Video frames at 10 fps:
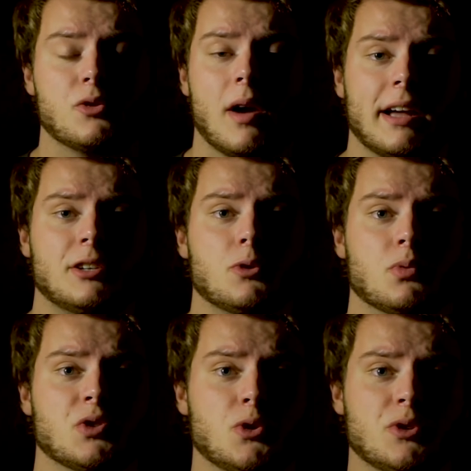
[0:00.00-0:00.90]
Try to
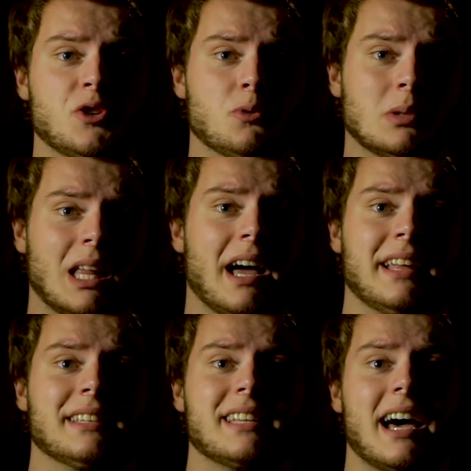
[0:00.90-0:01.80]
reduce your
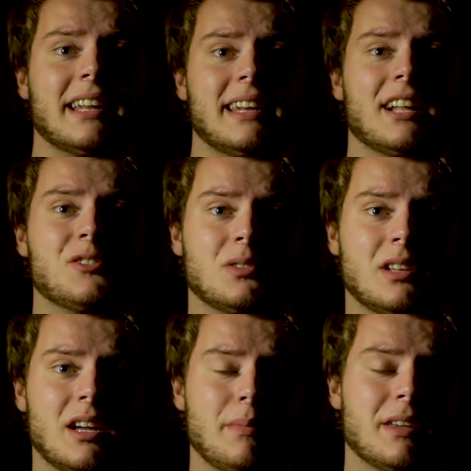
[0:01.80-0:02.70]
reliance on natural
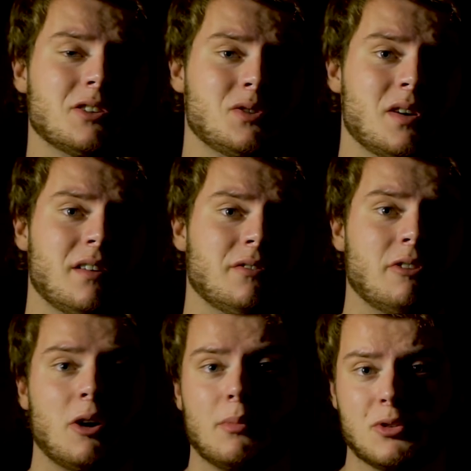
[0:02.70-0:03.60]
light because you have
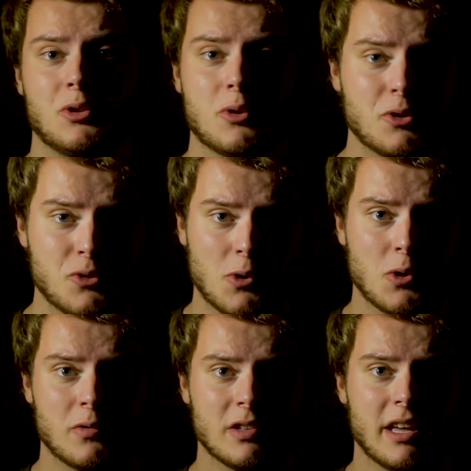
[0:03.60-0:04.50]
almost no control
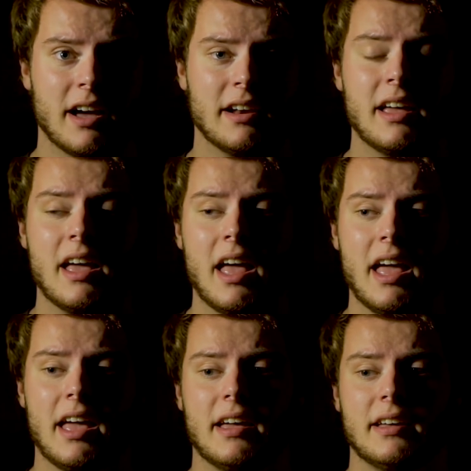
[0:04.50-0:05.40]
over that.
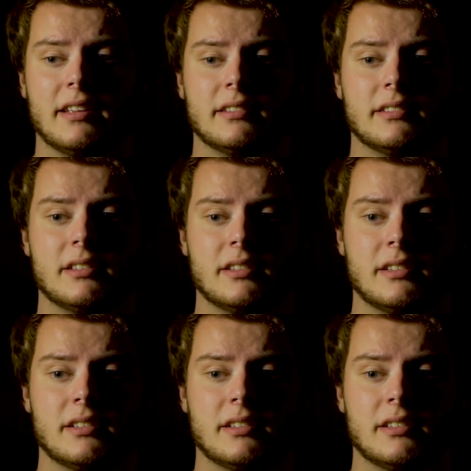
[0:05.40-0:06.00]
And